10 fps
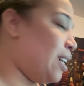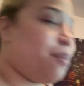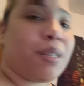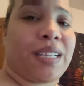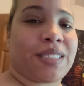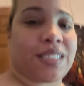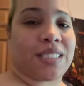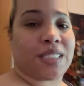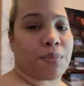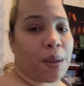Plus, this
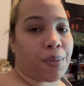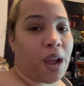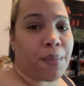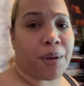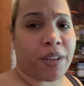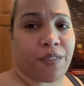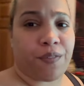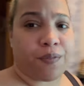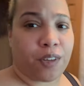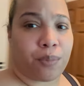is my primary
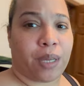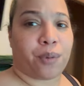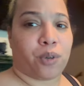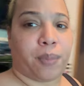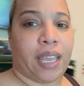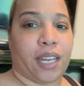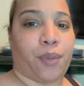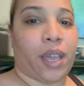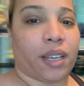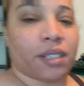filming room
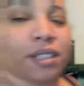anyway.